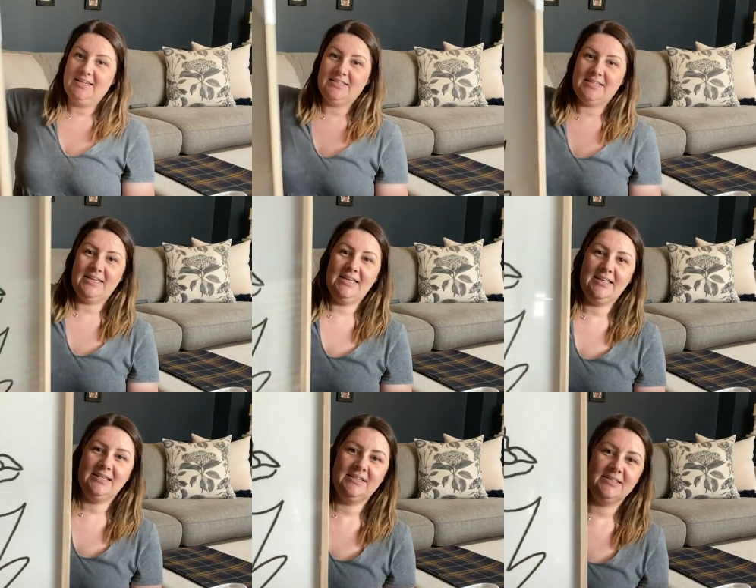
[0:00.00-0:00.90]
It
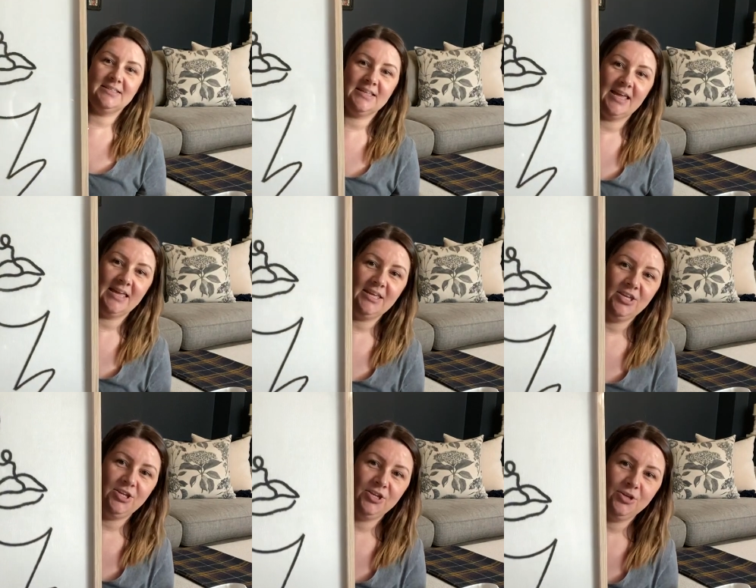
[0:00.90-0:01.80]
is a
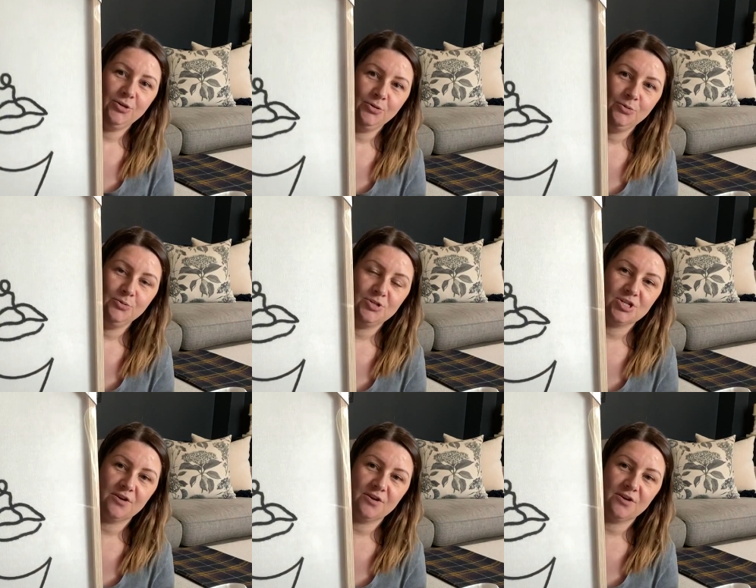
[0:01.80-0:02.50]
huge